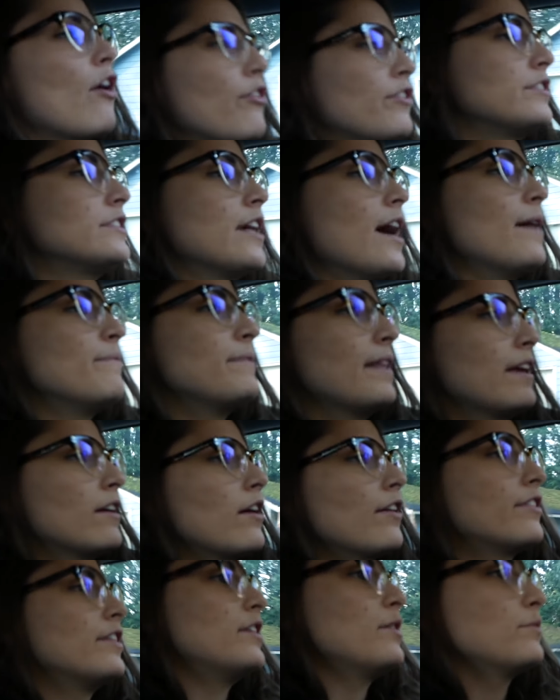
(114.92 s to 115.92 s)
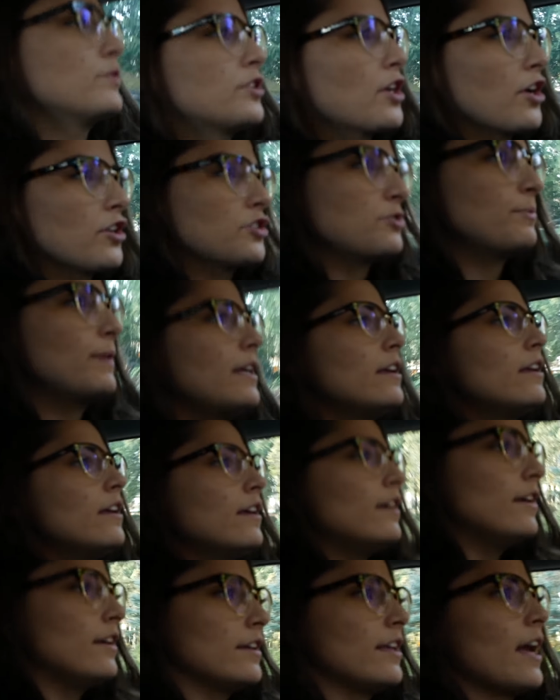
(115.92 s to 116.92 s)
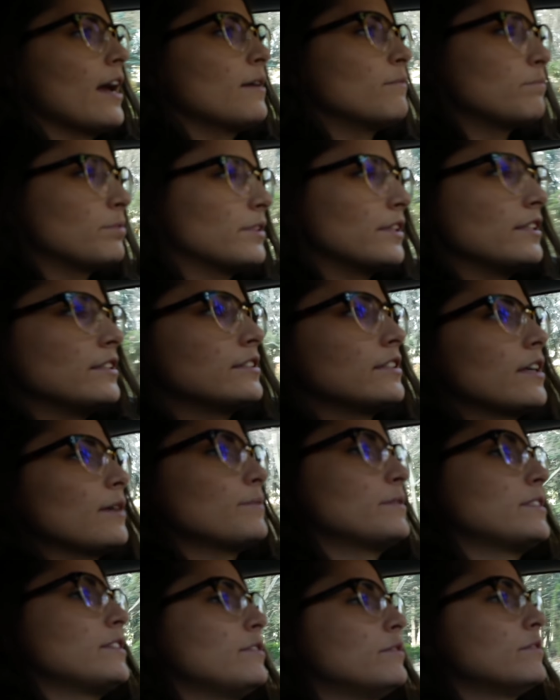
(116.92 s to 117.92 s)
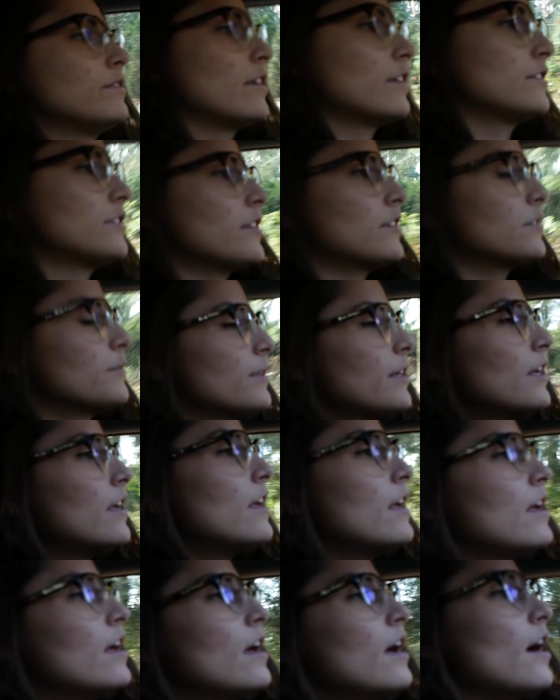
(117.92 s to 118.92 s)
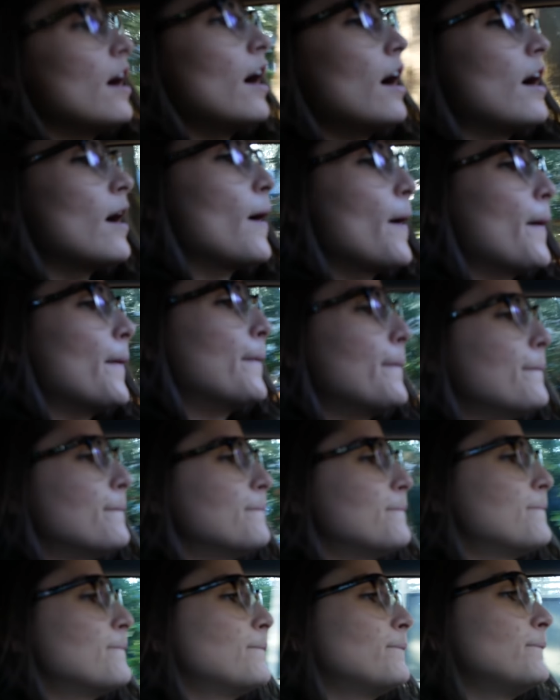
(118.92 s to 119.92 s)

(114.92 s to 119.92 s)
all the time. Thank God they don't charge me yet. Please, CIBC, do not charge me. Um,